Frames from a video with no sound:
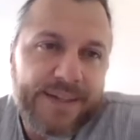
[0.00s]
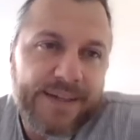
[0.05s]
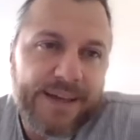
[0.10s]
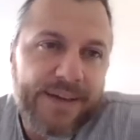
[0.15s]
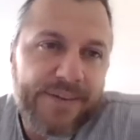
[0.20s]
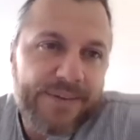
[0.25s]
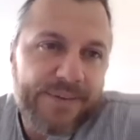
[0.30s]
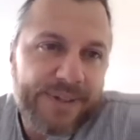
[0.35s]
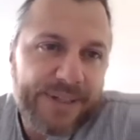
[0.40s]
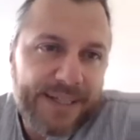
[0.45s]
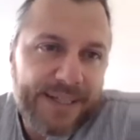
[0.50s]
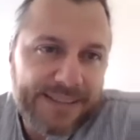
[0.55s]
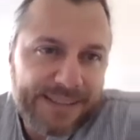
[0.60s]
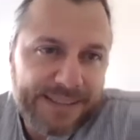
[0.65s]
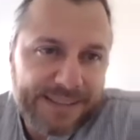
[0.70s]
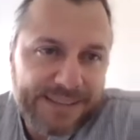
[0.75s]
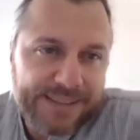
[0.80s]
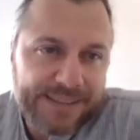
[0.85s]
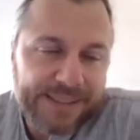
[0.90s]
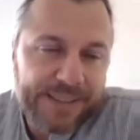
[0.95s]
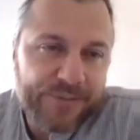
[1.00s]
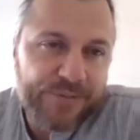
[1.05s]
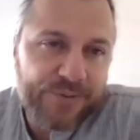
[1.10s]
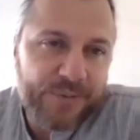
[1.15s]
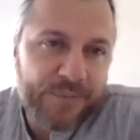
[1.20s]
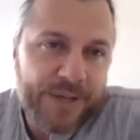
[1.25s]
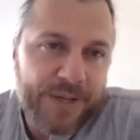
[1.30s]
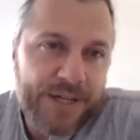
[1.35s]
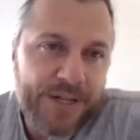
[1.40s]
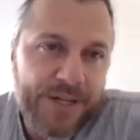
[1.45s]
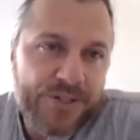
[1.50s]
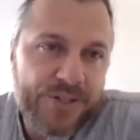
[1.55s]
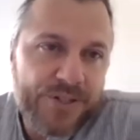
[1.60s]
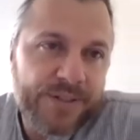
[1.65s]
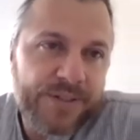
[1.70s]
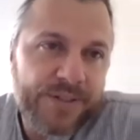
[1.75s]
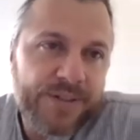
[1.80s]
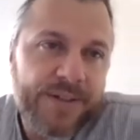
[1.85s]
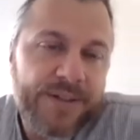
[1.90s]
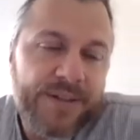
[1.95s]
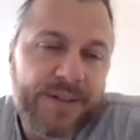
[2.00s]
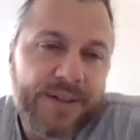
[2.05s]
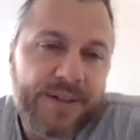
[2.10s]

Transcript: gathering existing information.